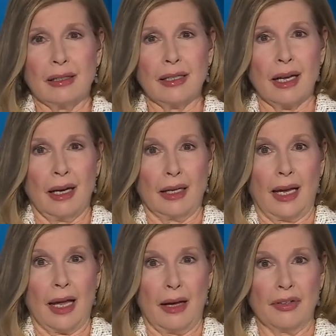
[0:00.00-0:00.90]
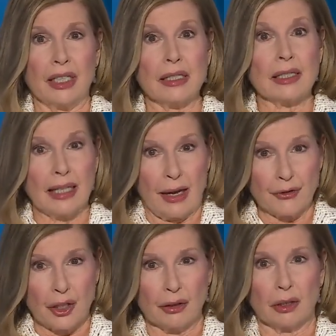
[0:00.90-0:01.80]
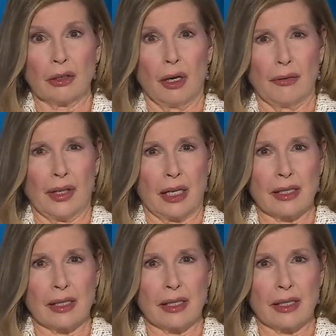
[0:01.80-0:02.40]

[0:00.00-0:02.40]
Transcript: DNA evidence left on her clothing